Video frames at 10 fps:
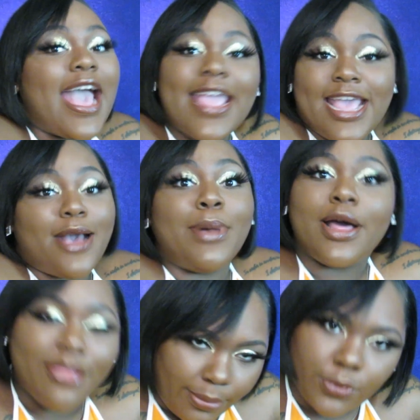I am
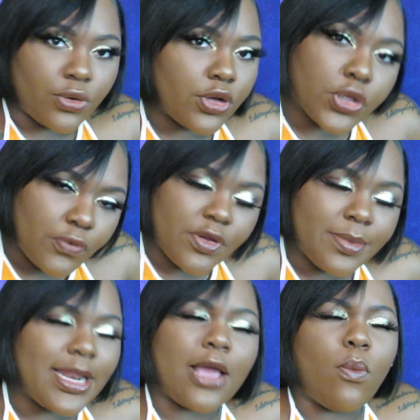The Book. You feel
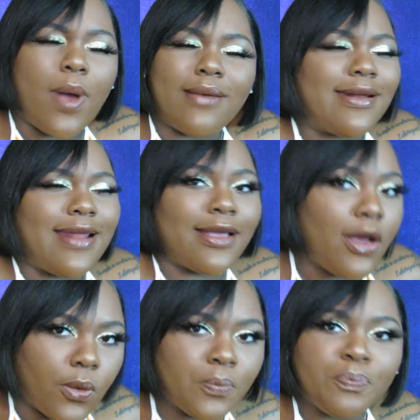me? Like, why would I not go?